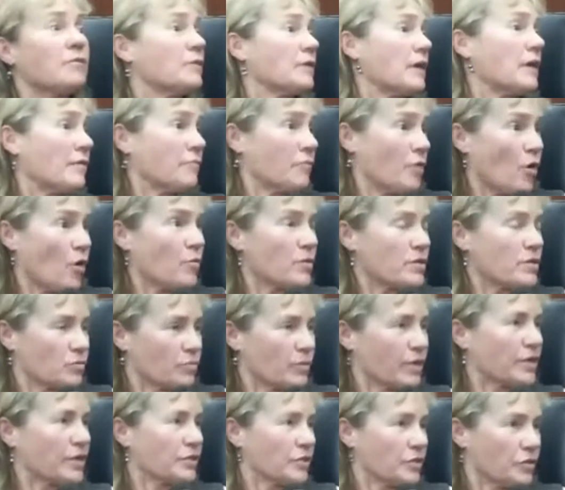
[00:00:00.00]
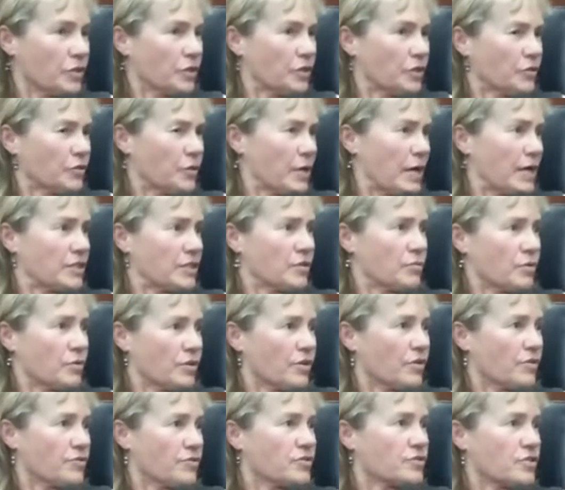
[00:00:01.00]
always regularly interacted with
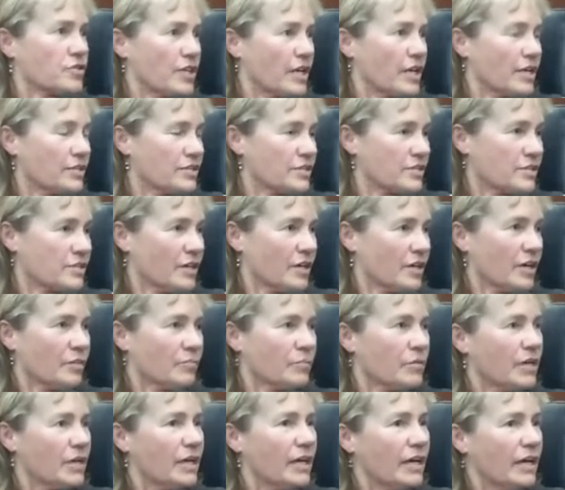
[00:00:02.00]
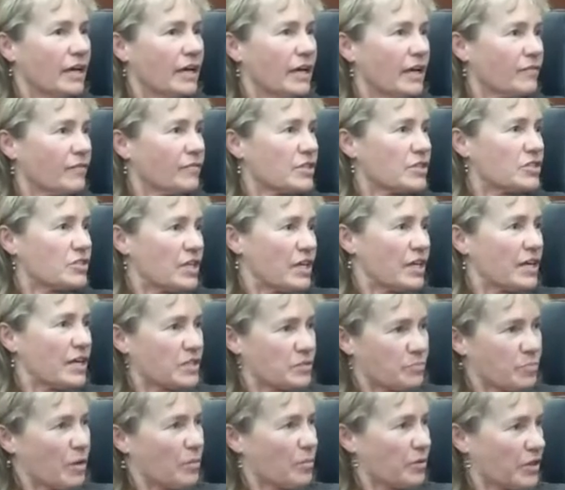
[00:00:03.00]
other states. Every state has
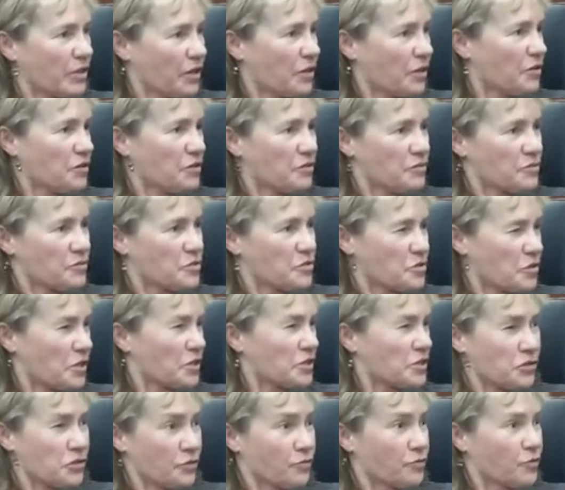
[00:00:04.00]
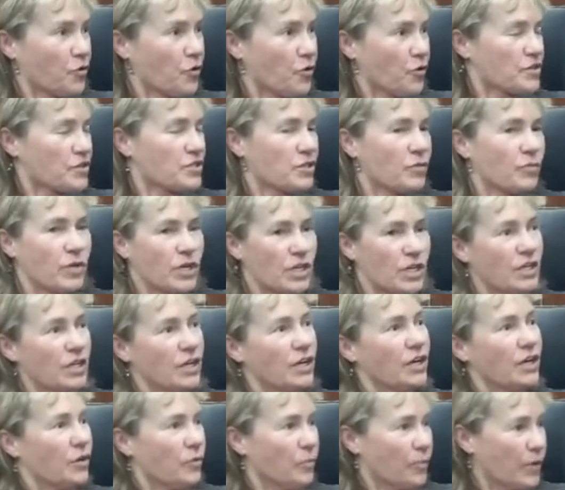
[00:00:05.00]
public health infrastructure, of course, and we
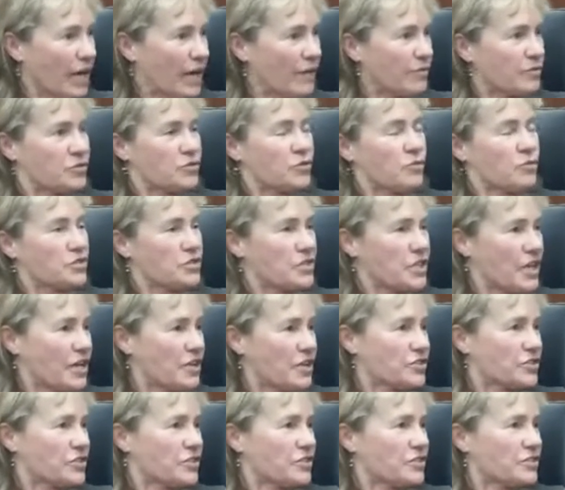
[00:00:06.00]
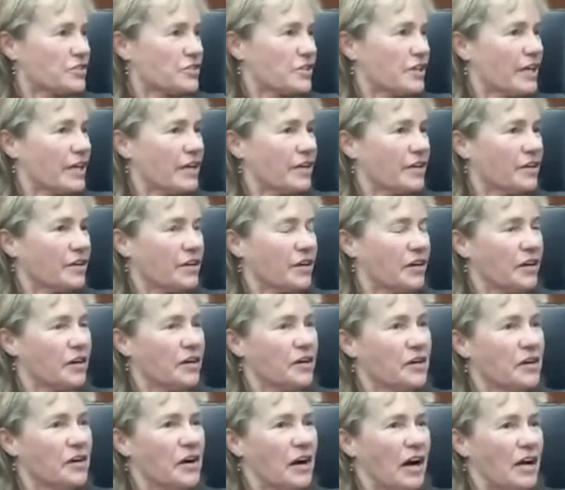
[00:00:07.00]
have associations. And
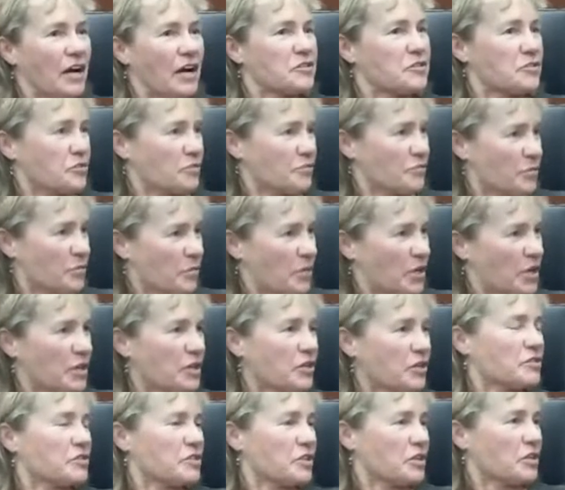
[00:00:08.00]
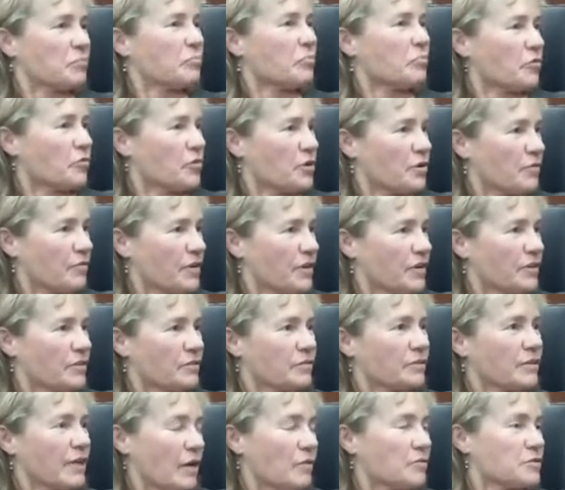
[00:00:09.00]
I served for many years on the board of
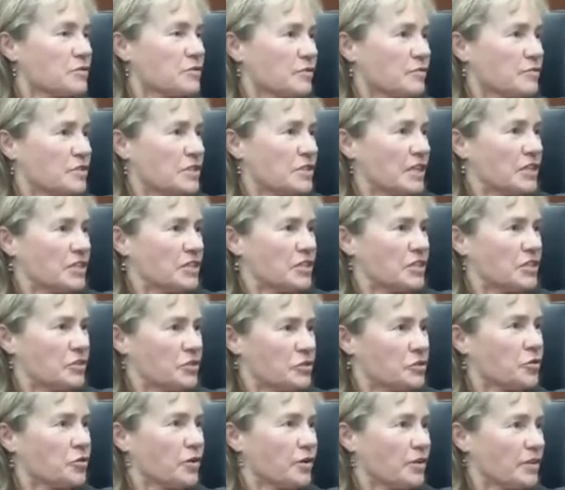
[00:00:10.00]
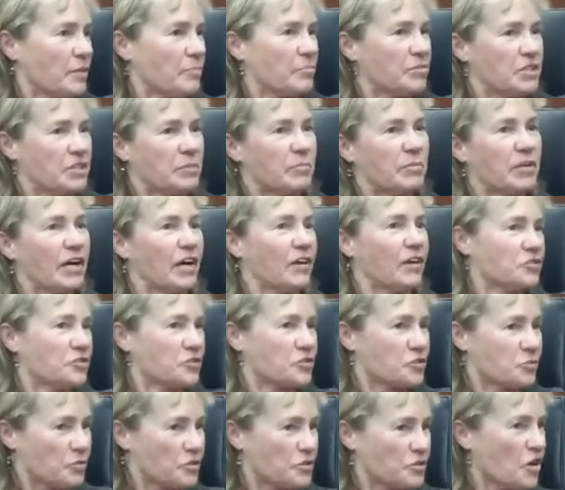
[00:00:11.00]
our Council of State and Territorial
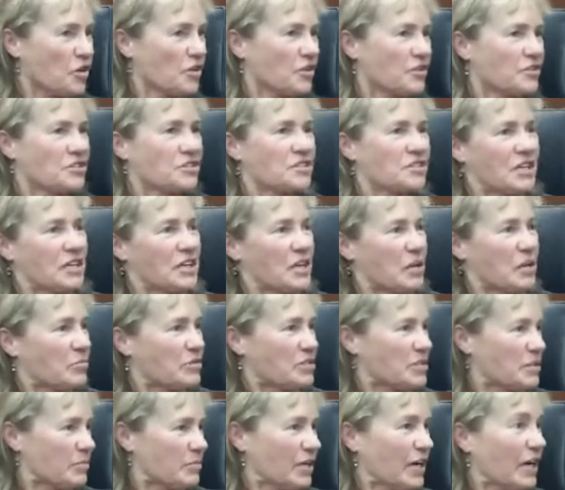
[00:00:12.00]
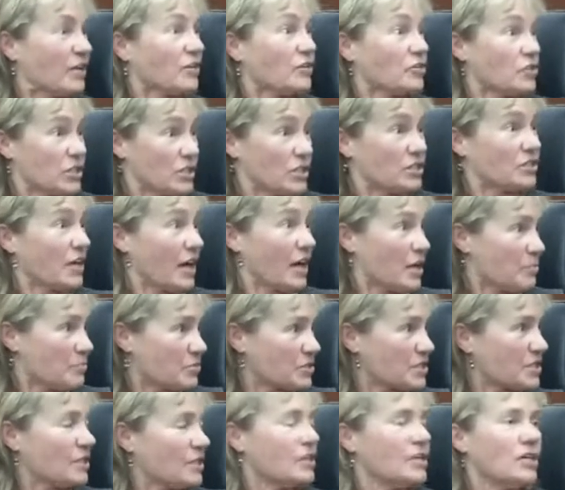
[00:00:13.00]
Epidemiologists. So it's all us state epidemiology
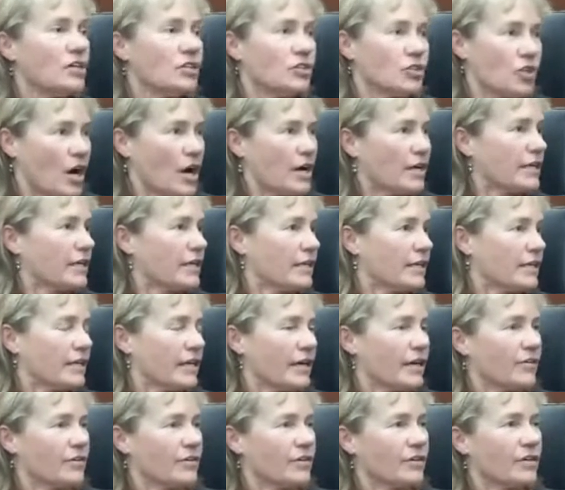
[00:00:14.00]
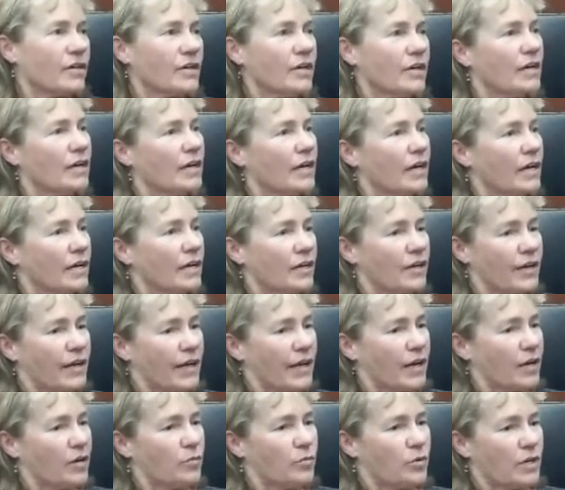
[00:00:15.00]
types talking together. And
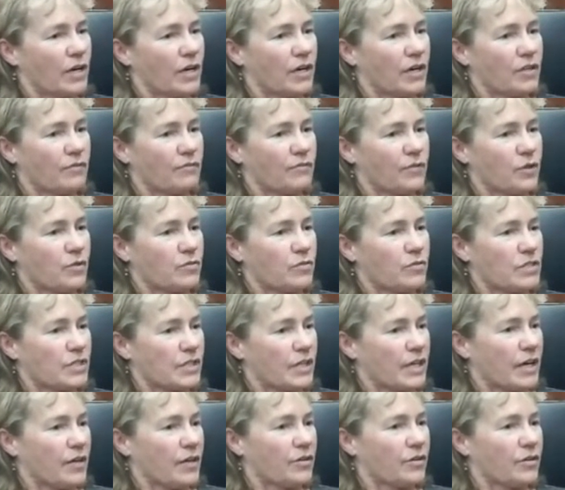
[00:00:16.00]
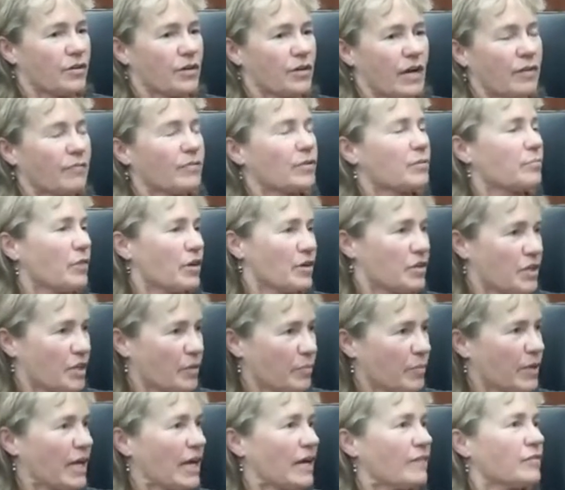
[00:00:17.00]
now we're on the phone together. Every Monday
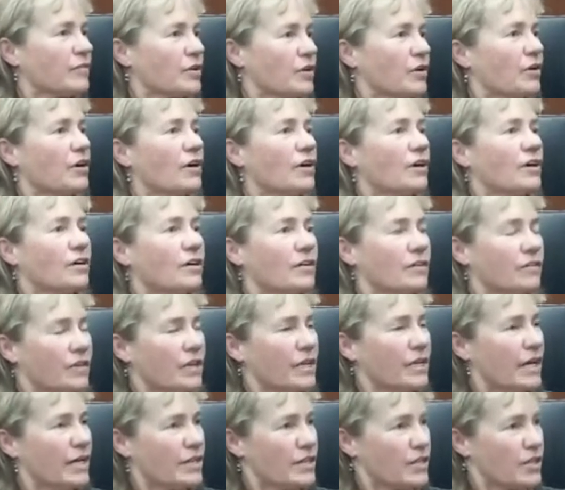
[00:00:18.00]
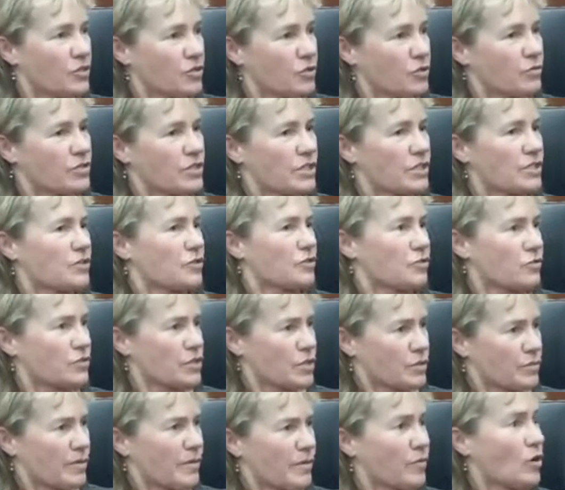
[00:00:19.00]
we have a call, and then Tuesdays and
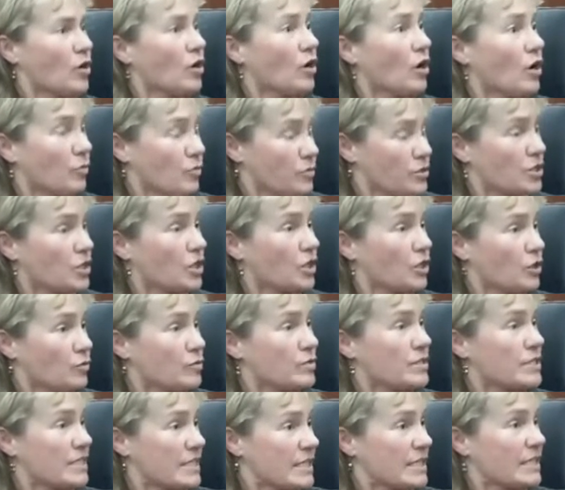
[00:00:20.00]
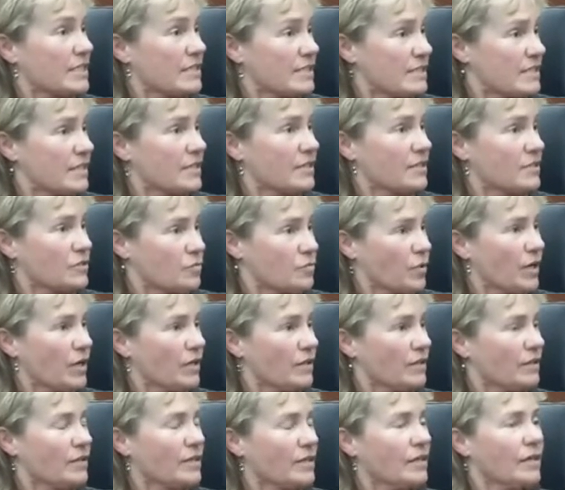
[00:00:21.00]
Thursdays we have a call, which includes CDC as
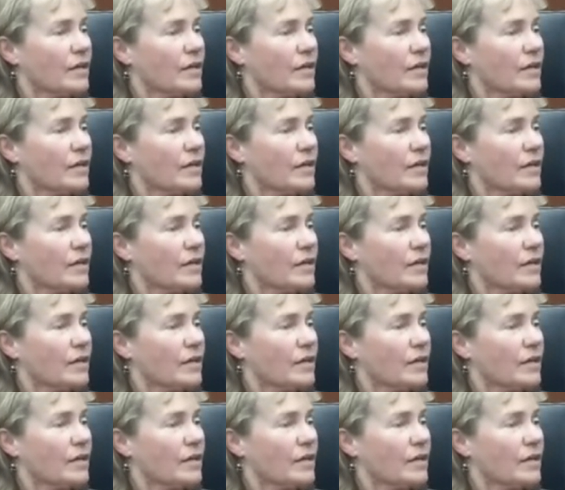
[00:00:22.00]
well.